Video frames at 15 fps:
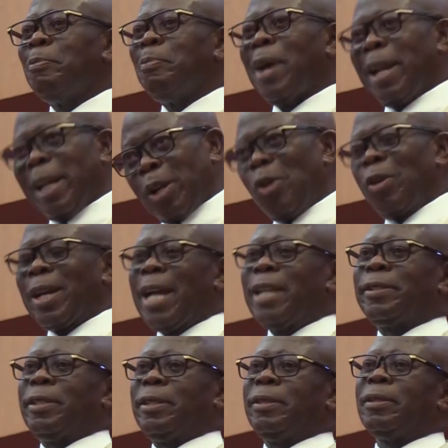by
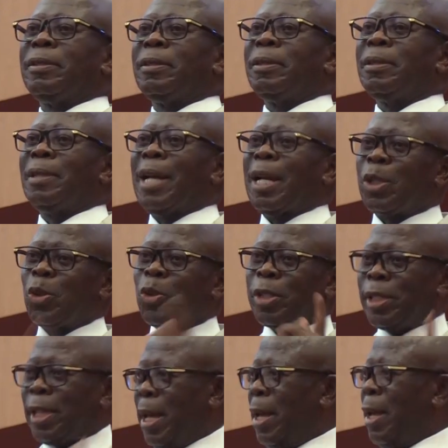recognizing that
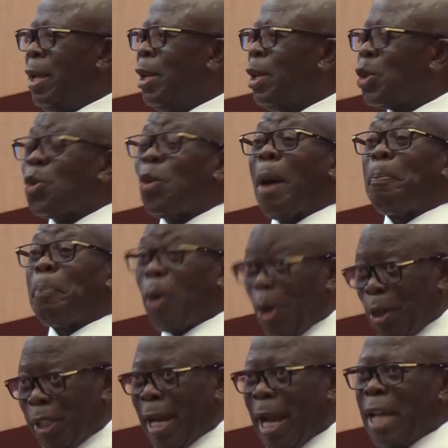to
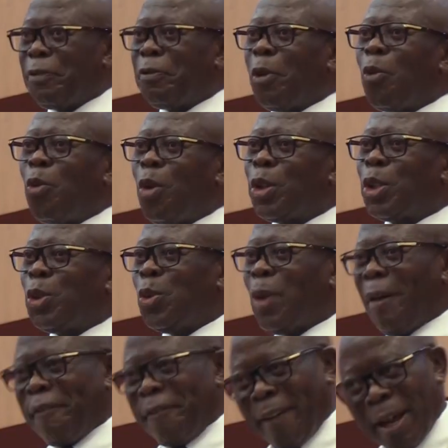apologize for what you
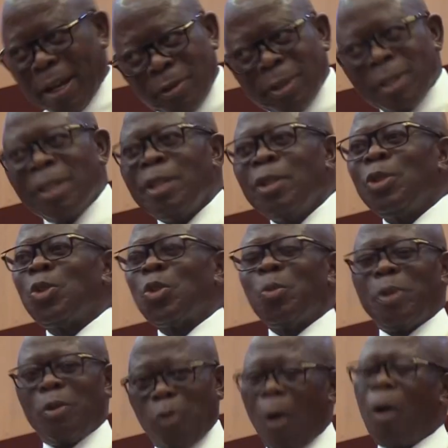have found to
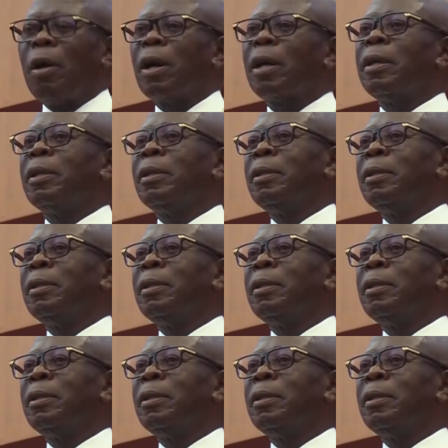be wrong